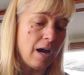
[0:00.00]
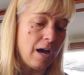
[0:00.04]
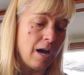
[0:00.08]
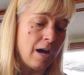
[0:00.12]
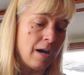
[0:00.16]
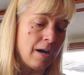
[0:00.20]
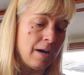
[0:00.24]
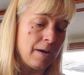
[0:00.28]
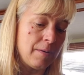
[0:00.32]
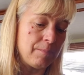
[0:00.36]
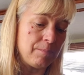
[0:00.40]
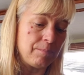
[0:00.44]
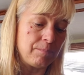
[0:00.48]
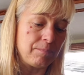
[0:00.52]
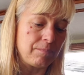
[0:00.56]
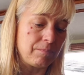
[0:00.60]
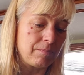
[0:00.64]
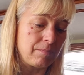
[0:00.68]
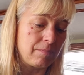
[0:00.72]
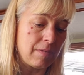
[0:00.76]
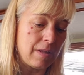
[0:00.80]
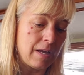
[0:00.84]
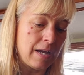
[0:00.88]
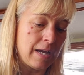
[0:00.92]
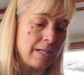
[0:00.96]

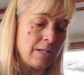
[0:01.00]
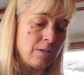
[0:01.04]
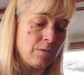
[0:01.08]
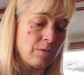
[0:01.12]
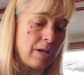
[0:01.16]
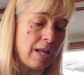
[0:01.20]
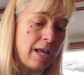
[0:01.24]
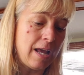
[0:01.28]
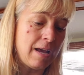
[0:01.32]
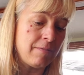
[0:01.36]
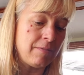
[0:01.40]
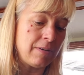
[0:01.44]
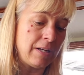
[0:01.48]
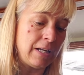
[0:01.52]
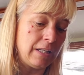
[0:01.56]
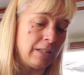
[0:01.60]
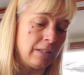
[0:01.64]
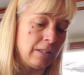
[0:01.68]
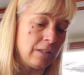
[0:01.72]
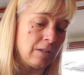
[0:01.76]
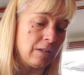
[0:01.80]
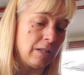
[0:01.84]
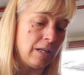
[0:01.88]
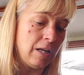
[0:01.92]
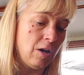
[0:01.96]
I don't have any
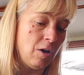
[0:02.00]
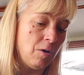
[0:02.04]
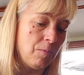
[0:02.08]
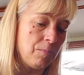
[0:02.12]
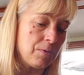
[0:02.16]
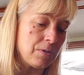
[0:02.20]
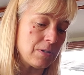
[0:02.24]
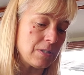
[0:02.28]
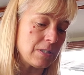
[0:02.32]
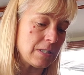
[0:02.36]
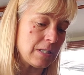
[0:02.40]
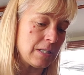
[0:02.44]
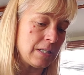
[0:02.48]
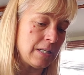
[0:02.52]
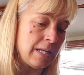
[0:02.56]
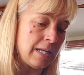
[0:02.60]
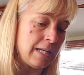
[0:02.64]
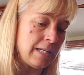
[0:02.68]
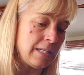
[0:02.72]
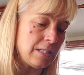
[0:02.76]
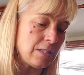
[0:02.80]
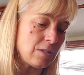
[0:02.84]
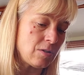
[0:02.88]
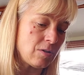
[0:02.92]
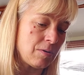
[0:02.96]
little helpers
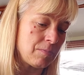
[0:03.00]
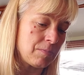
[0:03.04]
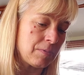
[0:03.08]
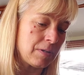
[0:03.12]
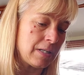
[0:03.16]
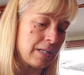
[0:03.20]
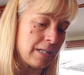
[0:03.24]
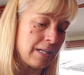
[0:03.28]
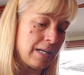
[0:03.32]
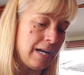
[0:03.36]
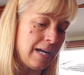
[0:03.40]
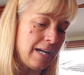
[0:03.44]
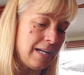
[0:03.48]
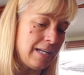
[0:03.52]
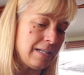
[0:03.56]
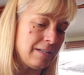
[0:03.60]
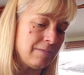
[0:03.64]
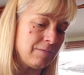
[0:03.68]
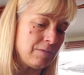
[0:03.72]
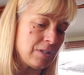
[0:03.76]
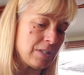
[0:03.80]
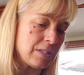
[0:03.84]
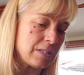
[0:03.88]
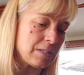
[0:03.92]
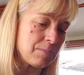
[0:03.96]
today, so I'm going to kind
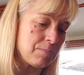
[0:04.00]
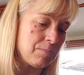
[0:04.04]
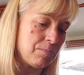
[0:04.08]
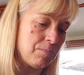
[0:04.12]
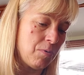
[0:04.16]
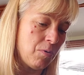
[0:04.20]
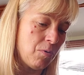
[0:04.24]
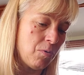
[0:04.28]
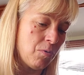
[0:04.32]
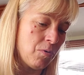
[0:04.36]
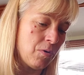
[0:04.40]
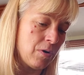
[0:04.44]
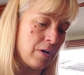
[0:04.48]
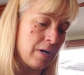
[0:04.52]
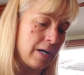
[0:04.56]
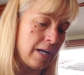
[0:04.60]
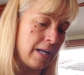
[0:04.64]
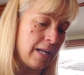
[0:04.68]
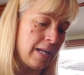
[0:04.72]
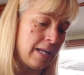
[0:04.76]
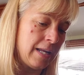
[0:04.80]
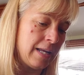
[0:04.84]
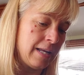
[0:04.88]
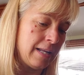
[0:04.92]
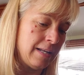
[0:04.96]
of just pour it
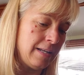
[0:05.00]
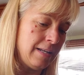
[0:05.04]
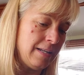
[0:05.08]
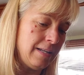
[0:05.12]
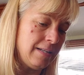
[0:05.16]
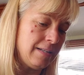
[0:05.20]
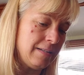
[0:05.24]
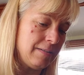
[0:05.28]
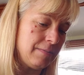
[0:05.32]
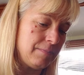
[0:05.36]
in.